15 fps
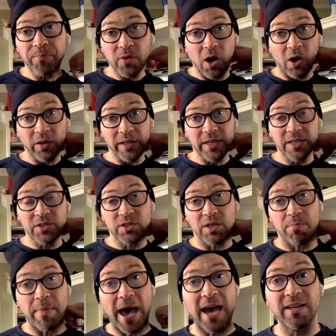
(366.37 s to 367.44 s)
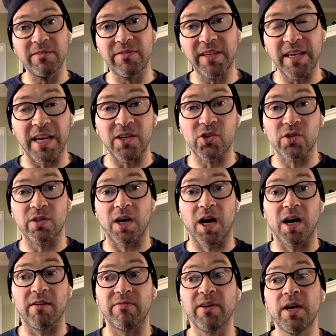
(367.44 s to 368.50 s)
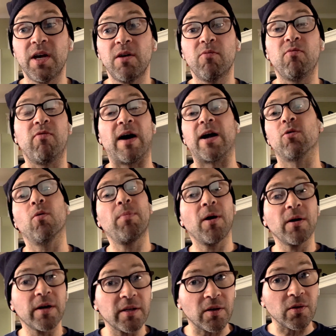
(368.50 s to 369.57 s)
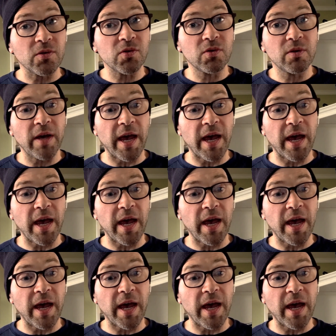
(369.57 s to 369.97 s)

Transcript: all it is a magnification of viral particles.